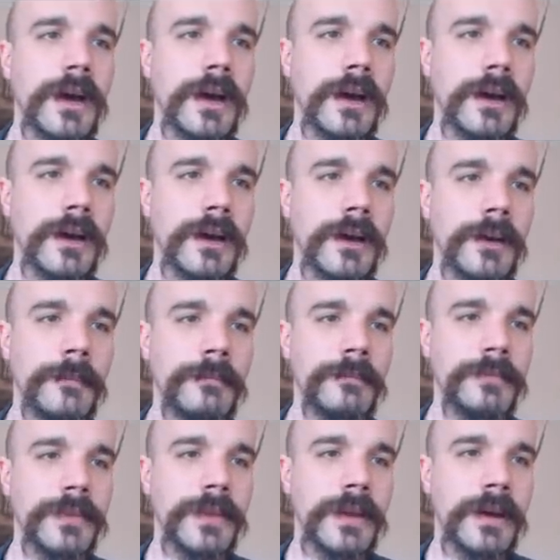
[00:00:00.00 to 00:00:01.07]

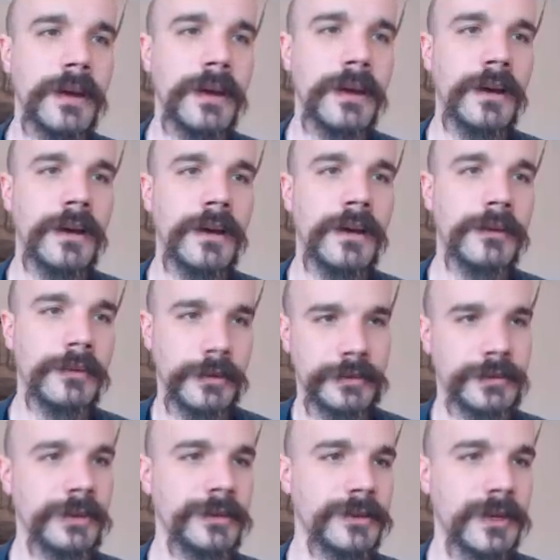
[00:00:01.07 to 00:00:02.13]
Um, uh, well,
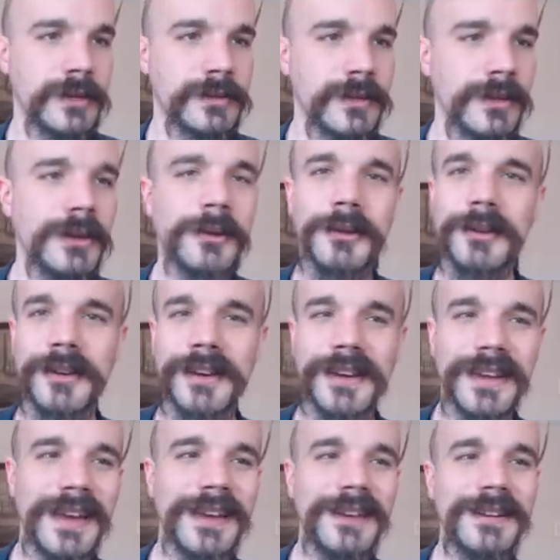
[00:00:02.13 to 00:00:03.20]
here's ST. Oh, look,
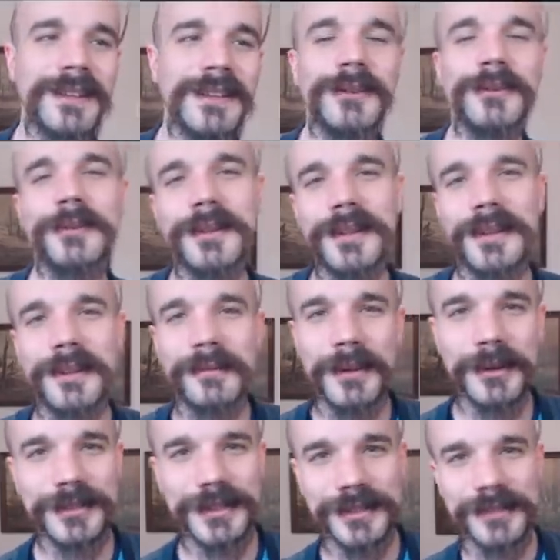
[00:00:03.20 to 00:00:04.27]
I added cute little
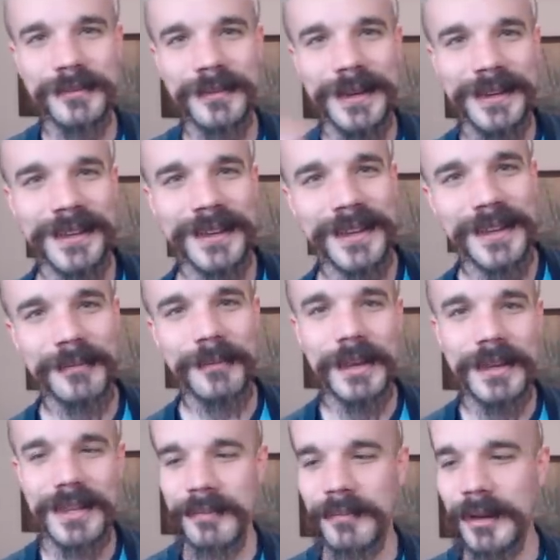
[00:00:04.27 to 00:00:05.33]
emojis to my,
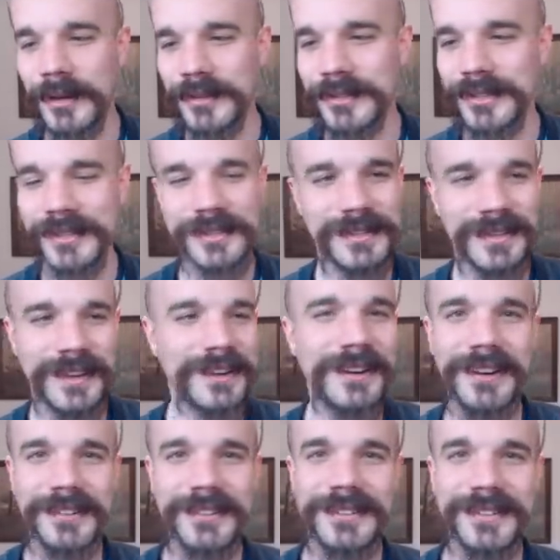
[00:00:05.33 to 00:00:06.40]
my email. Just, I
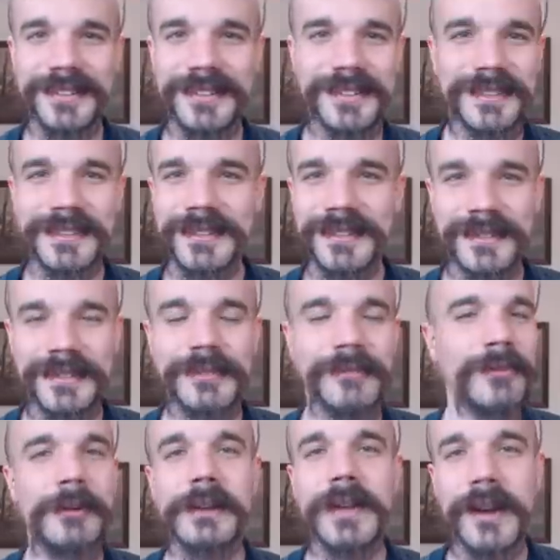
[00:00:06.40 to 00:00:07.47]
don't know, it's just
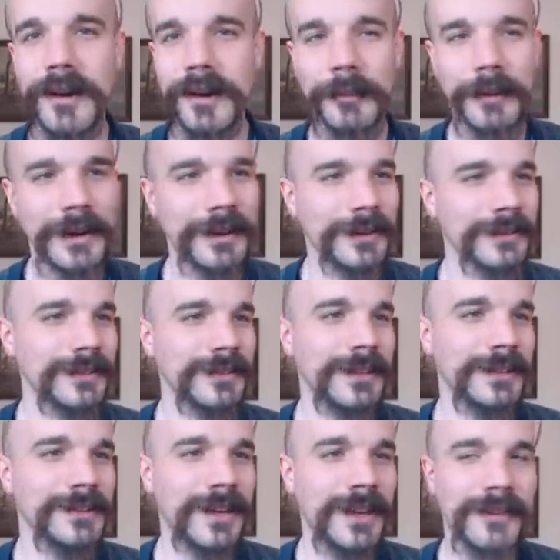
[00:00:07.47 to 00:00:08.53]
very kawaii.
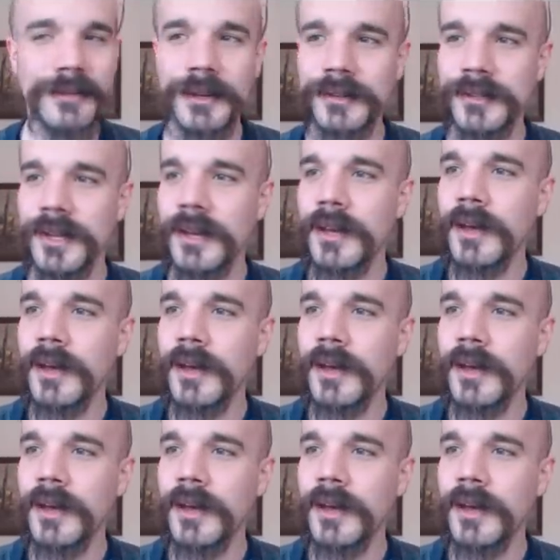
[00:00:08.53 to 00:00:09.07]
Nice to have those.